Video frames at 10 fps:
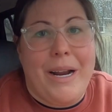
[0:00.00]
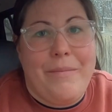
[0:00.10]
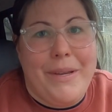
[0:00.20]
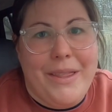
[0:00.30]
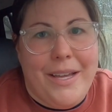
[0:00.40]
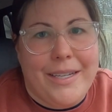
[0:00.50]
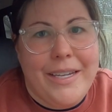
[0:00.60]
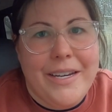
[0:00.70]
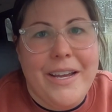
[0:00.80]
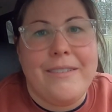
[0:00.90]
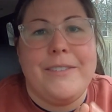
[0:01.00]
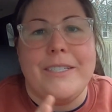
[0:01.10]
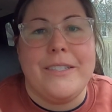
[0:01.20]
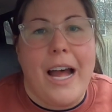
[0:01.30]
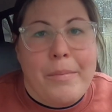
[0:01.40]
I've been lucky enough to
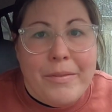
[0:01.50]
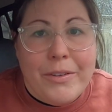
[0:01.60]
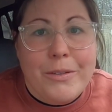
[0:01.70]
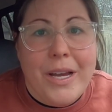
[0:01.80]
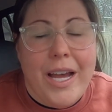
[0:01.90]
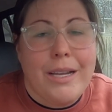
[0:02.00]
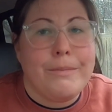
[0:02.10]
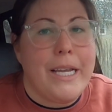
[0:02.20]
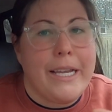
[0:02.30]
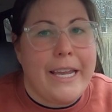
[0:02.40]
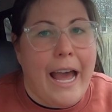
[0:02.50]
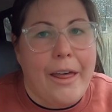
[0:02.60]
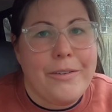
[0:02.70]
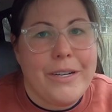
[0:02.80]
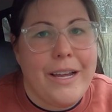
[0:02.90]
stop a few times and
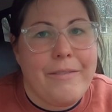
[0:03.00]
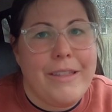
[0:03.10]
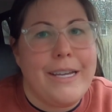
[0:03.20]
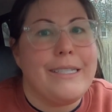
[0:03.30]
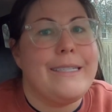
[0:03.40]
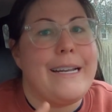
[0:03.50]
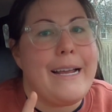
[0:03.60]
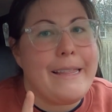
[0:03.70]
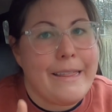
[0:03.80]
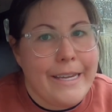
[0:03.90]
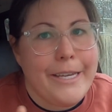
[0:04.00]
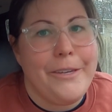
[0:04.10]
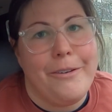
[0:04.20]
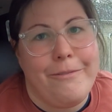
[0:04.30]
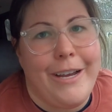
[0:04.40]
gather enough things that I think
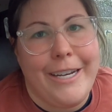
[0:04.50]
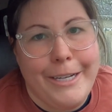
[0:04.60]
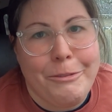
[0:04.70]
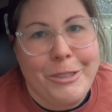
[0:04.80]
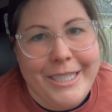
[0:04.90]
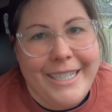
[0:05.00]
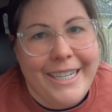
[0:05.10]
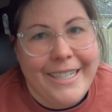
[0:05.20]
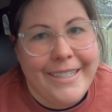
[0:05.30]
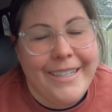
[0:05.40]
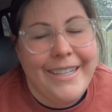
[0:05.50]
you'll find interesting.